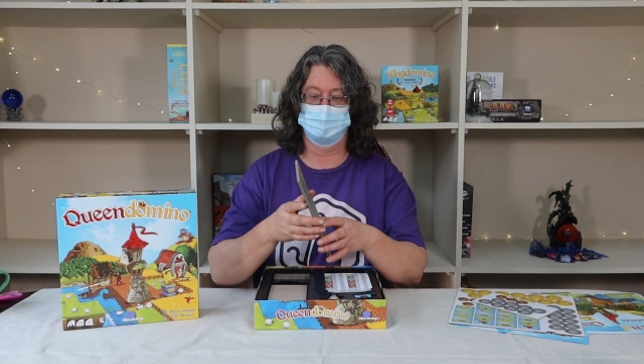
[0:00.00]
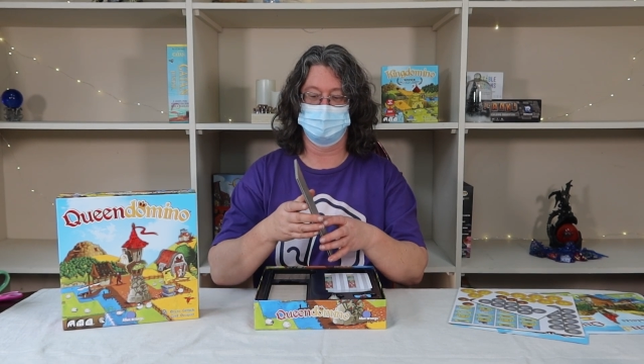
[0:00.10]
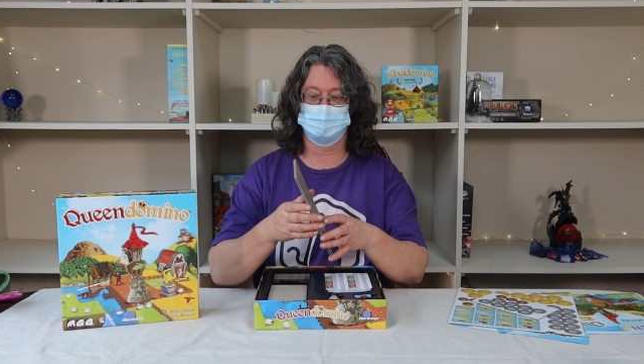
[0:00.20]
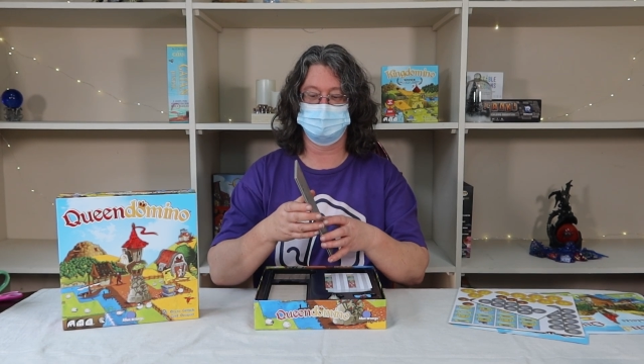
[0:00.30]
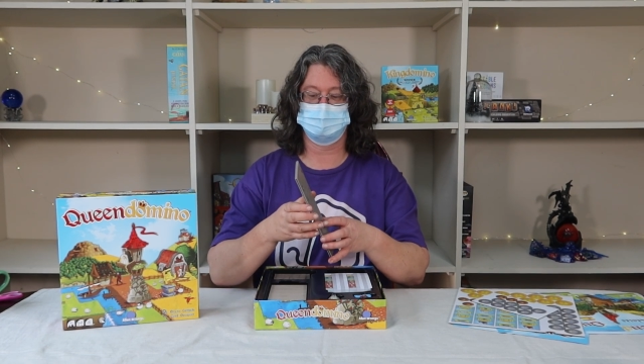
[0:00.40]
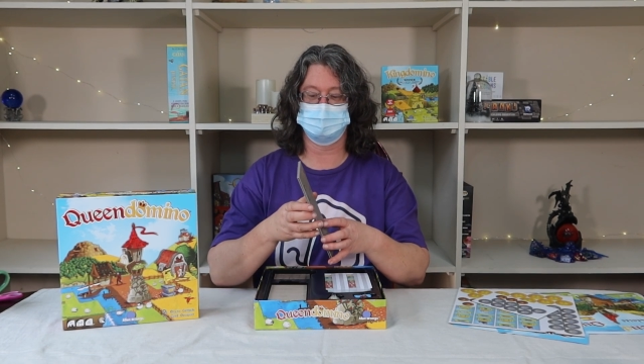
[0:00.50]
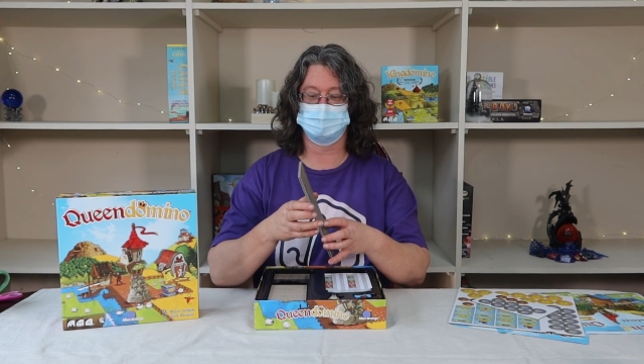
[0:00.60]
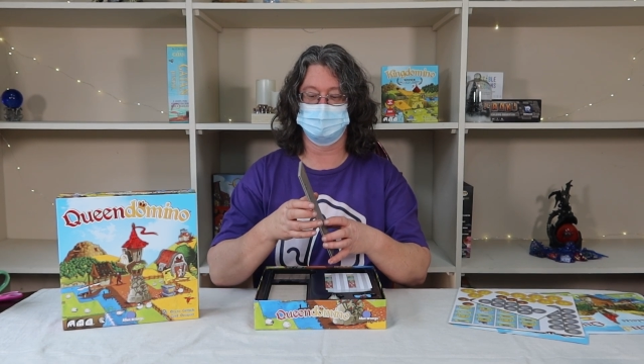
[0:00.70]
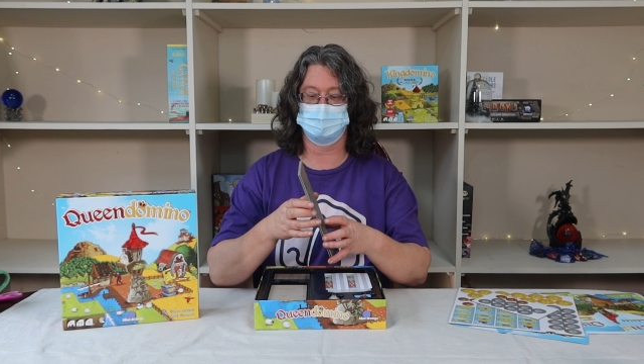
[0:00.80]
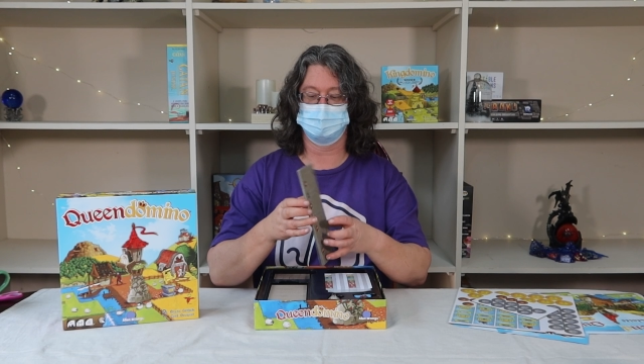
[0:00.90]
else
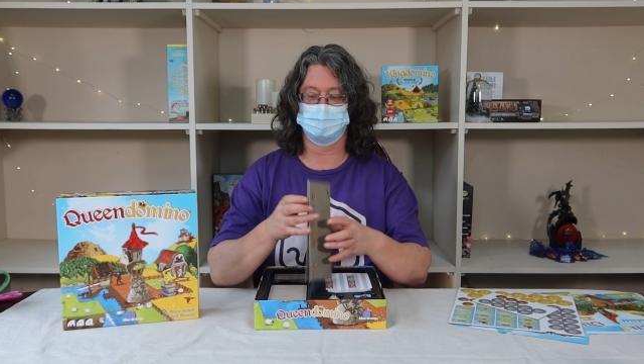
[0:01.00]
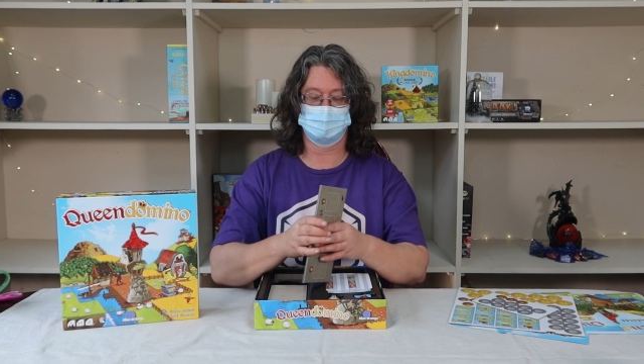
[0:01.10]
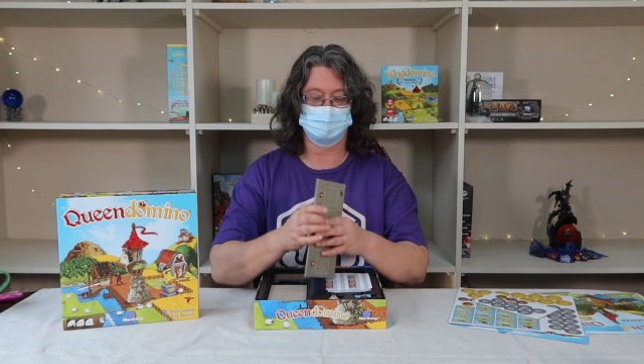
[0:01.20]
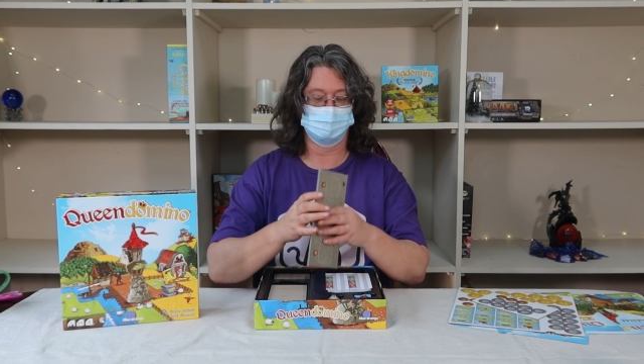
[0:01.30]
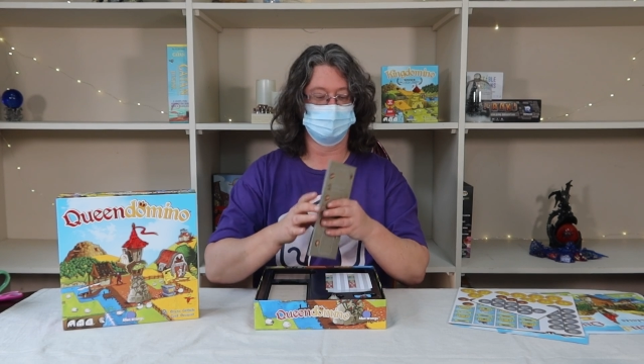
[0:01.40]
that I've got to...